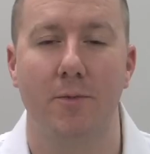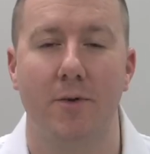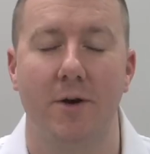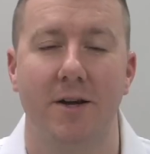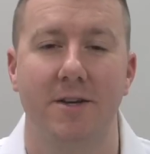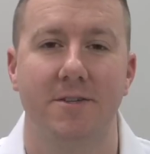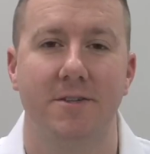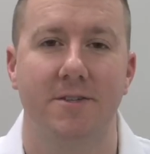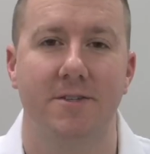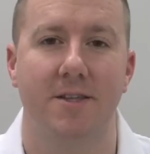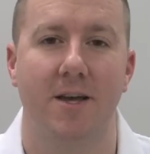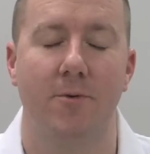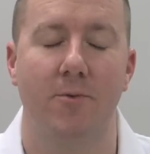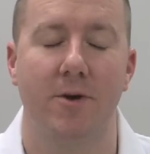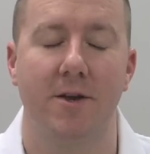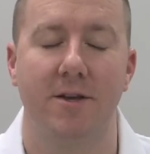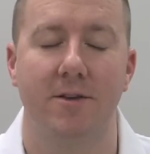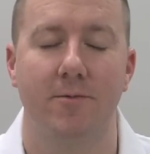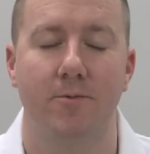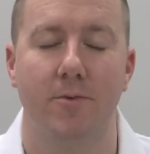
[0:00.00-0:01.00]
braces that
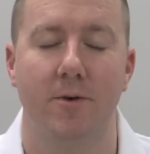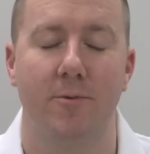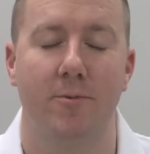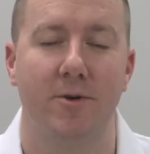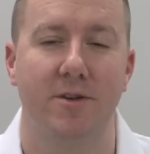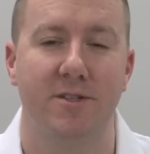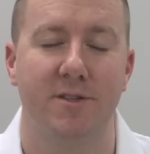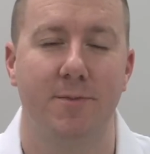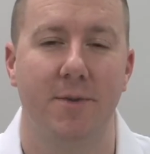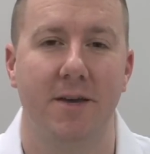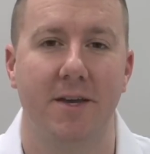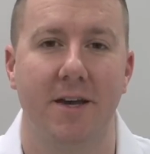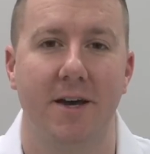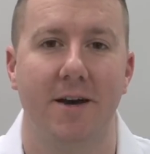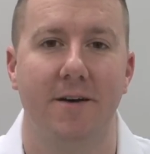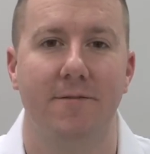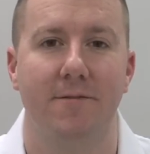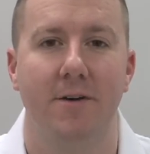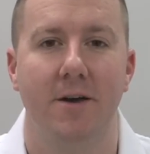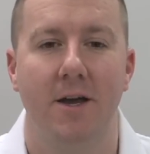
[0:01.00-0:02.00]
we speak
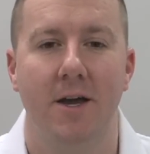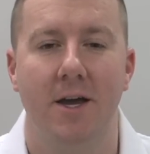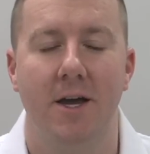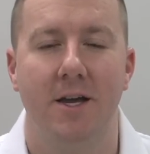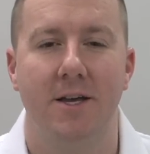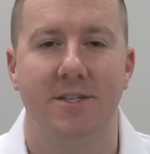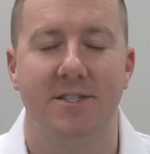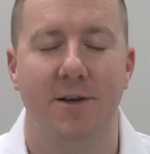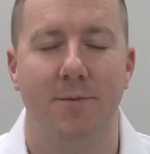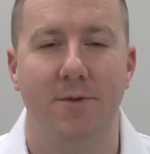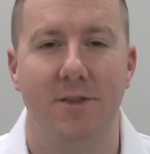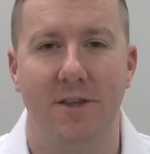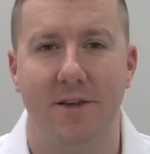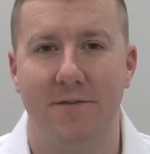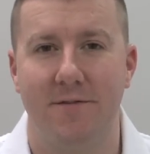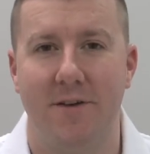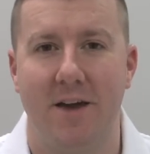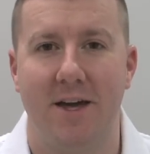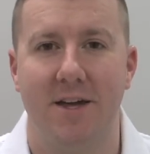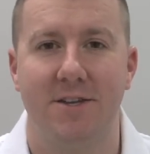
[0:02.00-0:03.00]
of. Some of the
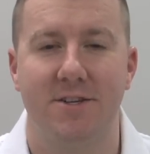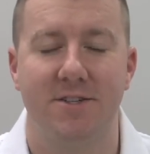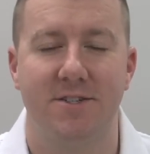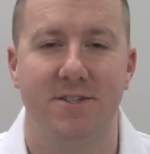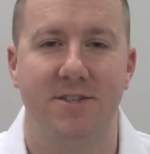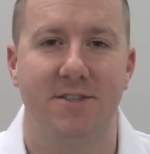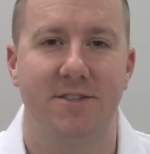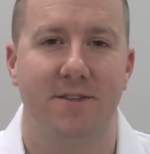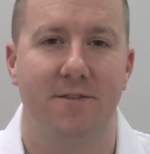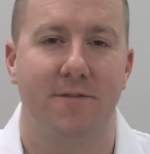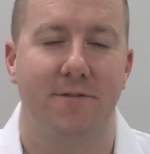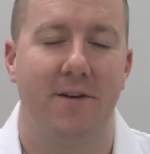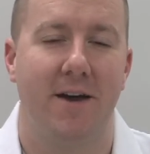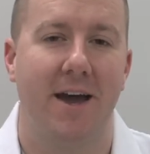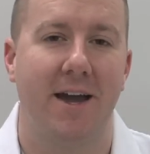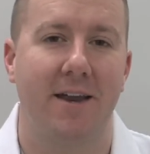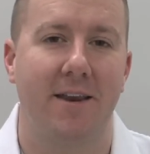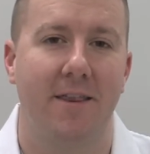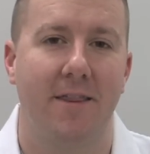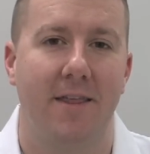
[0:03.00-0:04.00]
advantages is the
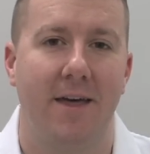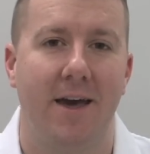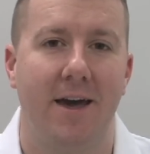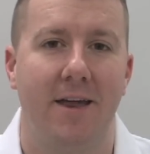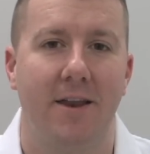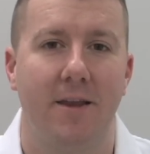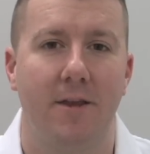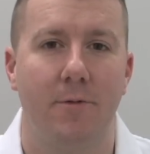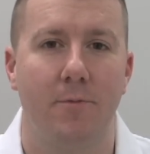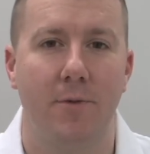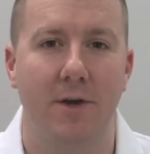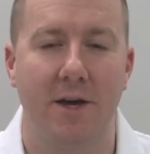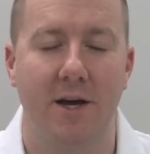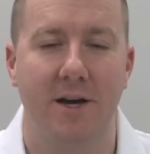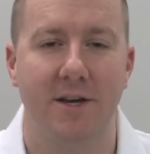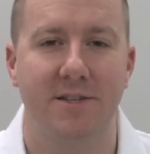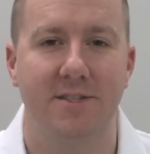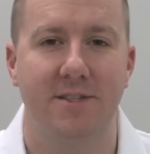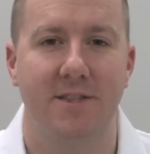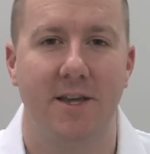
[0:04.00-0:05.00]
fact that
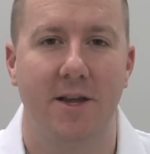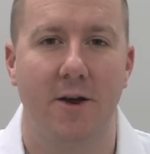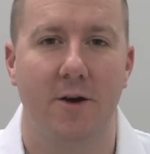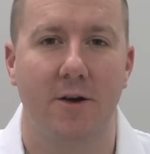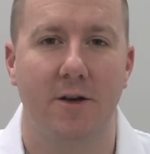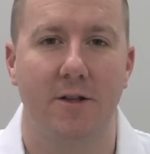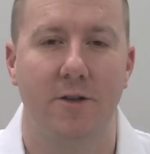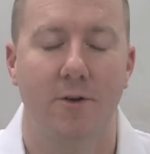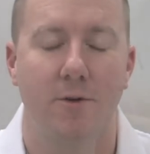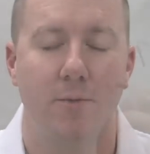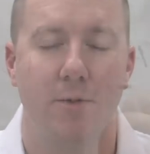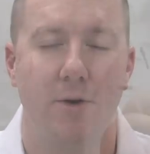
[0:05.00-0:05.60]
because they are clear